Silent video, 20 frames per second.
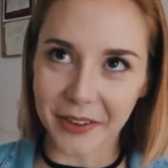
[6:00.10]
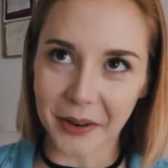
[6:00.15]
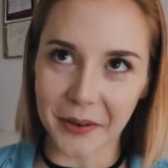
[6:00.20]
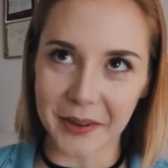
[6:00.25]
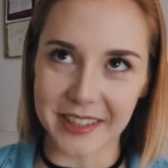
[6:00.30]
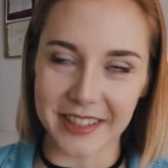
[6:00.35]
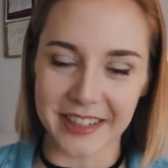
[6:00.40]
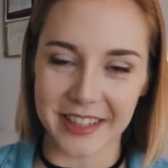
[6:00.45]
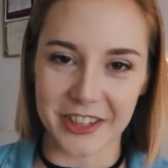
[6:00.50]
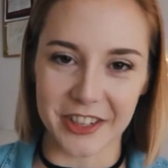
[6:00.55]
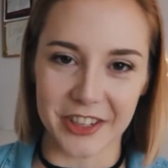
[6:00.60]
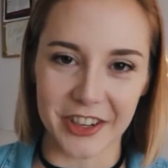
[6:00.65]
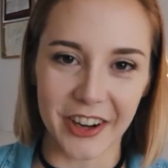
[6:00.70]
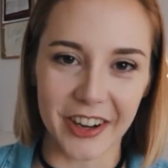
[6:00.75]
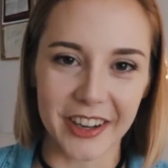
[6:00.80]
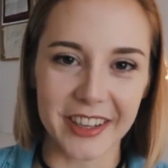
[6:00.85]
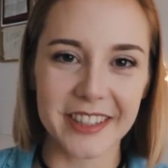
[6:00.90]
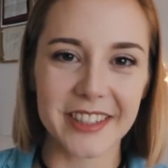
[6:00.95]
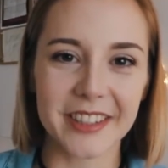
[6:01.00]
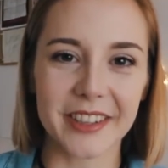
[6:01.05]
ruins the
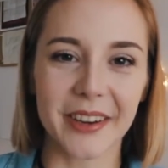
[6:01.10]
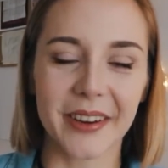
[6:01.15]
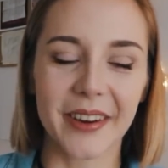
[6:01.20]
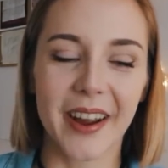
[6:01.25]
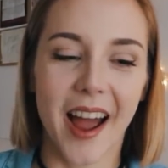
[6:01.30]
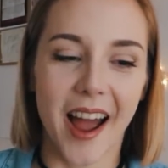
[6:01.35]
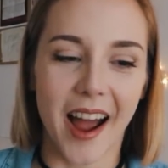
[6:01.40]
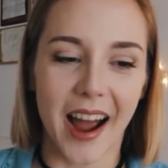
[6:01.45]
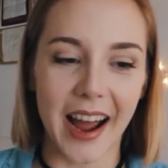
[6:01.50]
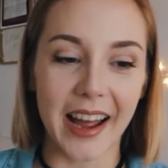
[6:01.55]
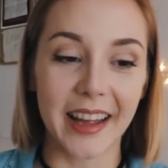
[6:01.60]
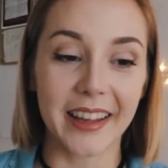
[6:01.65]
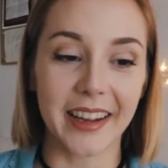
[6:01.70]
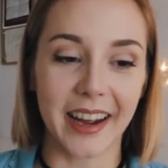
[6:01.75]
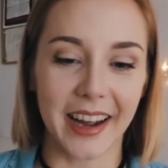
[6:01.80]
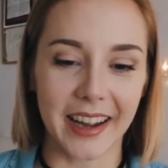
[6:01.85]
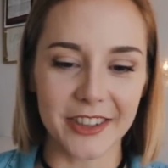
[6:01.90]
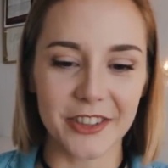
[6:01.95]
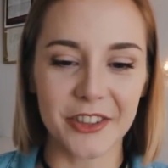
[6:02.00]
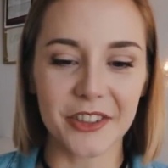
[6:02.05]
shot. So
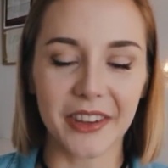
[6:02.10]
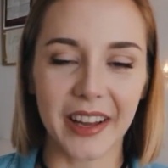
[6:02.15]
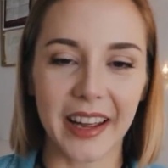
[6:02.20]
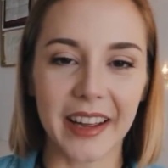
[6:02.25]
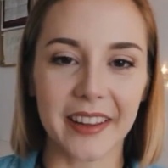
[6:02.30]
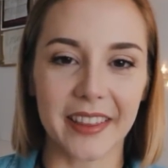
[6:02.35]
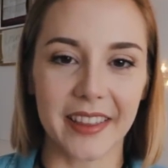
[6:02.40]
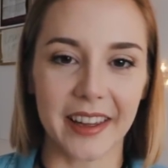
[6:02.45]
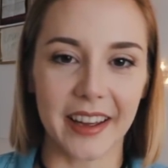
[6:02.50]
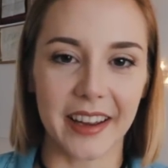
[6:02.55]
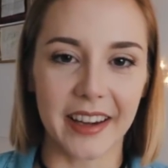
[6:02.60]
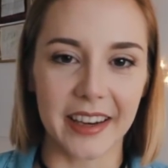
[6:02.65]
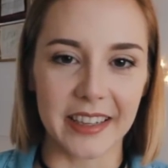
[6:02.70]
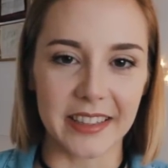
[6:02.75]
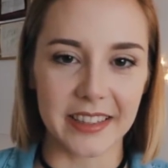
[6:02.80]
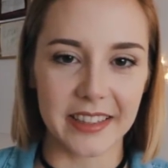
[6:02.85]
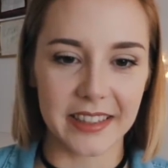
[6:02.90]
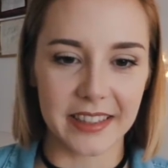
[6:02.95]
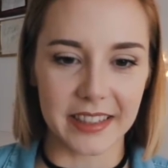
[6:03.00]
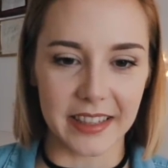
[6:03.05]
I do like that
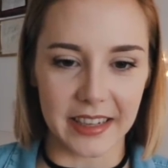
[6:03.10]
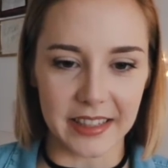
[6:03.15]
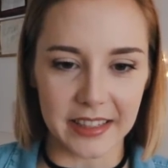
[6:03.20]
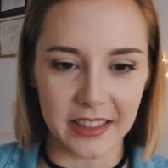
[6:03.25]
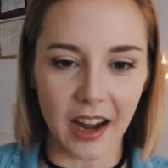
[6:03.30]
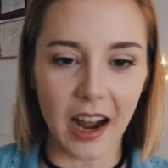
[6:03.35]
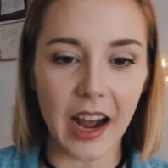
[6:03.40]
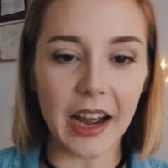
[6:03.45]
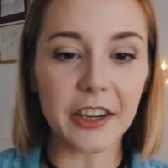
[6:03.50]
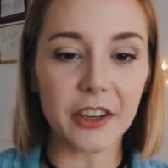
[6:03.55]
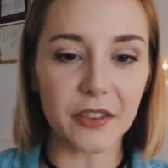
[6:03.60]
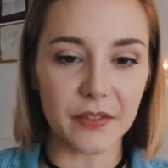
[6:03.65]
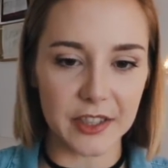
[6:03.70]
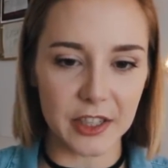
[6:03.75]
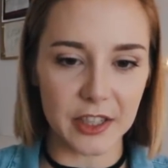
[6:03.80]
it's kind of